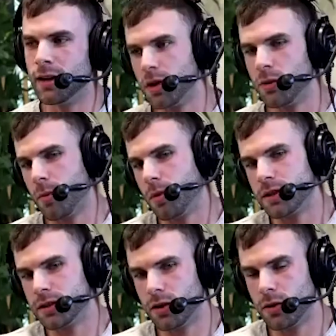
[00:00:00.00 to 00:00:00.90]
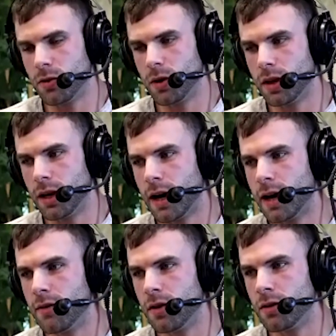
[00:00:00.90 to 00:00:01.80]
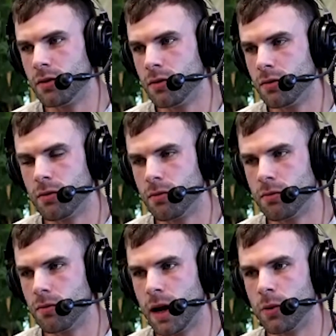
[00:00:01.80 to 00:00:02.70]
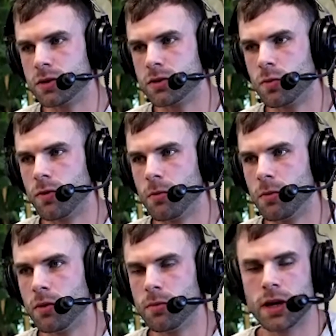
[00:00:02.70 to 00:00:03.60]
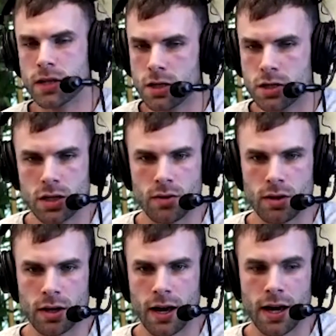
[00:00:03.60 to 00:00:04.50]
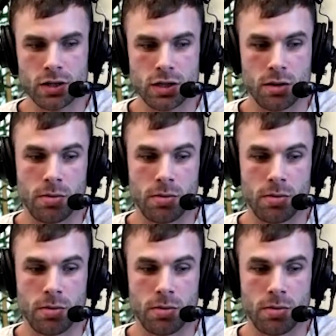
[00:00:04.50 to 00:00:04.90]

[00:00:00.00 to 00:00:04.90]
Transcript: right place to go through it. Like that was for me with meditation. Even like, I actually didn't buy